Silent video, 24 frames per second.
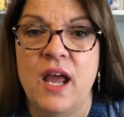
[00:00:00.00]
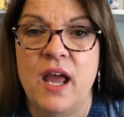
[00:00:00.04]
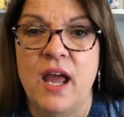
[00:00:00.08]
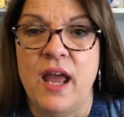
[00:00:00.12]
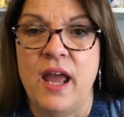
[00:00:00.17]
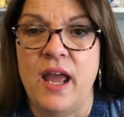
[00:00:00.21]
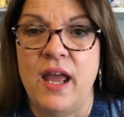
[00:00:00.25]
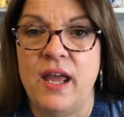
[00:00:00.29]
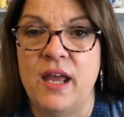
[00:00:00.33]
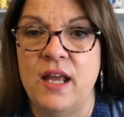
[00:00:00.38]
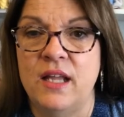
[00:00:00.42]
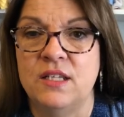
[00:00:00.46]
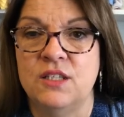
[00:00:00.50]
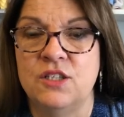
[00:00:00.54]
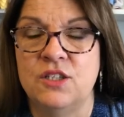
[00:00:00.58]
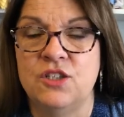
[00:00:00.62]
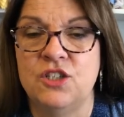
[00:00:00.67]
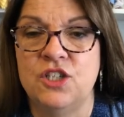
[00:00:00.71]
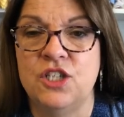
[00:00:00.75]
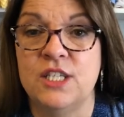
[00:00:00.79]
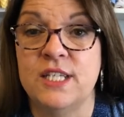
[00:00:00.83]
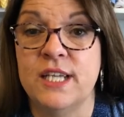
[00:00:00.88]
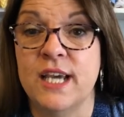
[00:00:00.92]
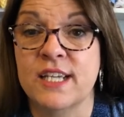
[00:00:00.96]
And
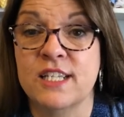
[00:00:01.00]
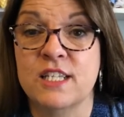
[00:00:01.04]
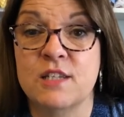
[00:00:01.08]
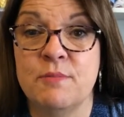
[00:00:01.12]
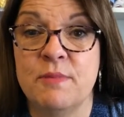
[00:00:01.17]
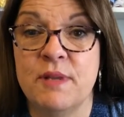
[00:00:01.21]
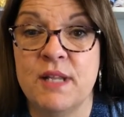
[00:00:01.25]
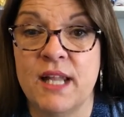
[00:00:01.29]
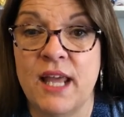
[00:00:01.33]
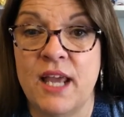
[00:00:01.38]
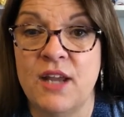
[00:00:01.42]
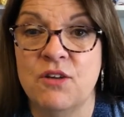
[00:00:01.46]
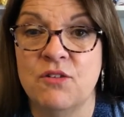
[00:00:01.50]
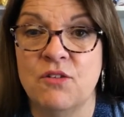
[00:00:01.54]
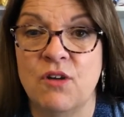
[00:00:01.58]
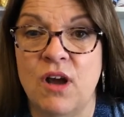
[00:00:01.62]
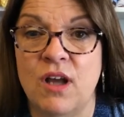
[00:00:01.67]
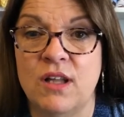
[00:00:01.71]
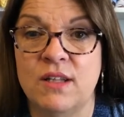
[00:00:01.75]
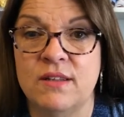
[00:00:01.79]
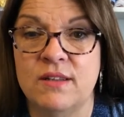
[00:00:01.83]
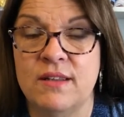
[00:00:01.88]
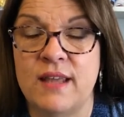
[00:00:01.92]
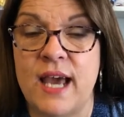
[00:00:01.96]
she texted me later
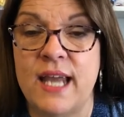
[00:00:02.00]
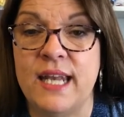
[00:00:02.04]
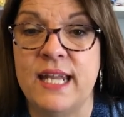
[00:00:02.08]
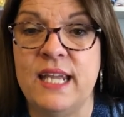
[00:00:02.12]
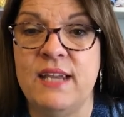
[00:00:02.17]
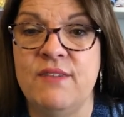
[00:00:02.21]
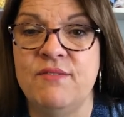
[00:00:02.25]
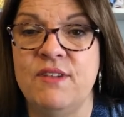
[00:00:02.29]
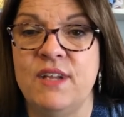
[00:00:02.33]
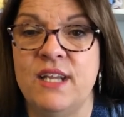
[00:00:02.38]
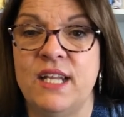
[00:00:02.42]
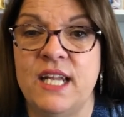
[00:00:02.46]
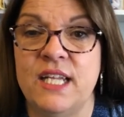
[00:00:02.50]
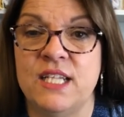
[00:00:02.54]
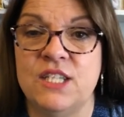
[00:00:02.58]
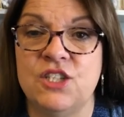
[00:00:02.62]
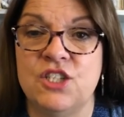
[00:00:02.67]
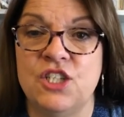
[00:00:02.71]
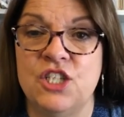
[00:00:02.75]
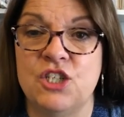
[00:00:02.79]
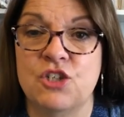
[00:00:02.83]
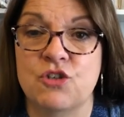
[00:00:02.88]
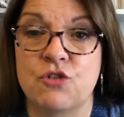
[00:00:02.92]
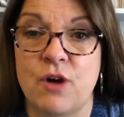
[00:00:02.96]
on that evening, and
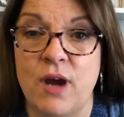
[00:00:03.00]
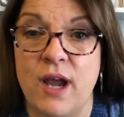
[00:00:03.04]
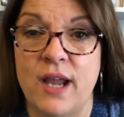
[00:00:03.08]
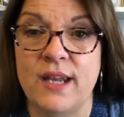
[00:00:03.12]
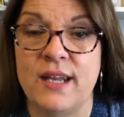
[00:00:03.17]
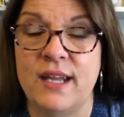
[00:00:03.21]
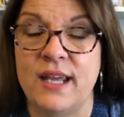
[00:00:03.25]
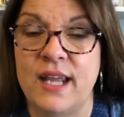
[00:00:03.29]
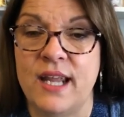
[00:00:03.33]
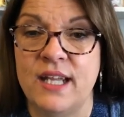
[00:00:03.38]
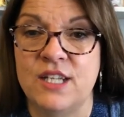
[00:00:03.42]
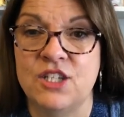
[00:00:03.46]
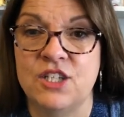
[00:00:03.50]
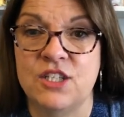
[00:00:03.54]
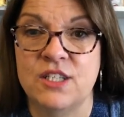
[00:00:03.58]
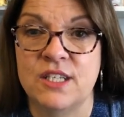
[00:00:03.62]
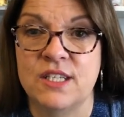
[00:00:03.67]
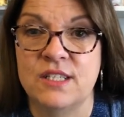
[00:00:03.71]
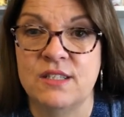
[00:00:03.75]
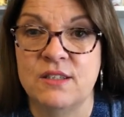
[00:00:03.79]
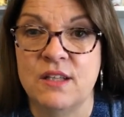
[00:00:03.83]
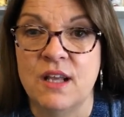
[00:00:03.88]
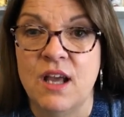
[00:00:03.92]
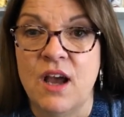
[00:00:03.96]
she tried it, and she
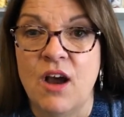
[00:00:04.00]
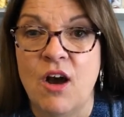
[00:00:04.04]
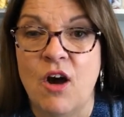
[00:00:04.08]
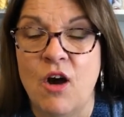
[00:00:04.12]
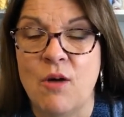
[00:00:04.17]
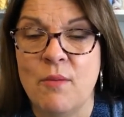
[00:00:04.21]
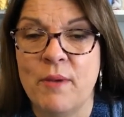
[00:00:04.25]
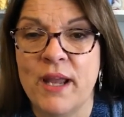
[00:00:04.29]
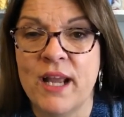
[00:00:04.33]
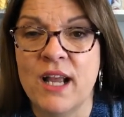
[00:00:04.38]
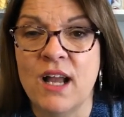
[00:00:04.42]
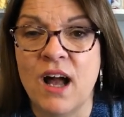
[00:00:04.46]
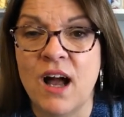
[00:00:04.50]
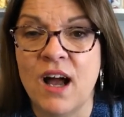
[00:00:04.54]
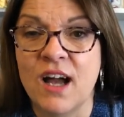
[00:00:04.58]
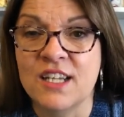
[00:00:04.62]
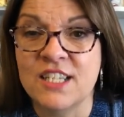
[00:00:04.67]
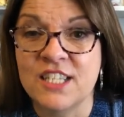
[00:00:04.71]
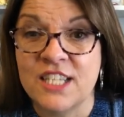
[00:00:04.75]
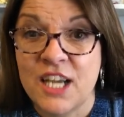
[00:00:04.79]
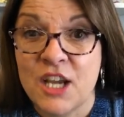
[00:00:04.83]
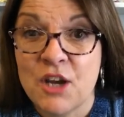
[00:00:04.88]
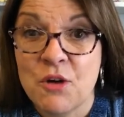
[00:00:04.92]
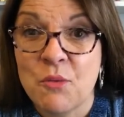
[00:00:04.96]
said, "Oh my
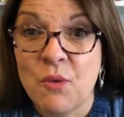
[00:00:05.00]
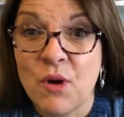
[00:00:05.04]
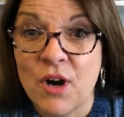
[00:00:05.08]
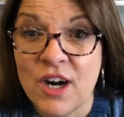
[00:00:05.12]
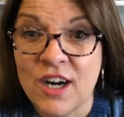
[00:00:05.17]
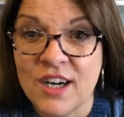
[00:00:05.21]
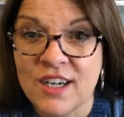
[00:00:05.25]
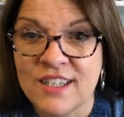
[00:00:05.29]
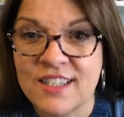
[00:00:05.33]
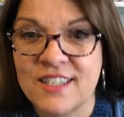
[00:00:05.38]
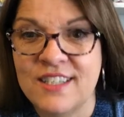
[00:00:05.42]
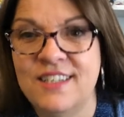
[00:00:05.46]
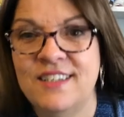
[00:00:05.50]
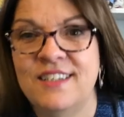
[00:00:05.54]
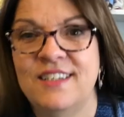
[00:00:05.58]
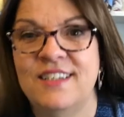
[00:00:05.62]
gosh, it worked.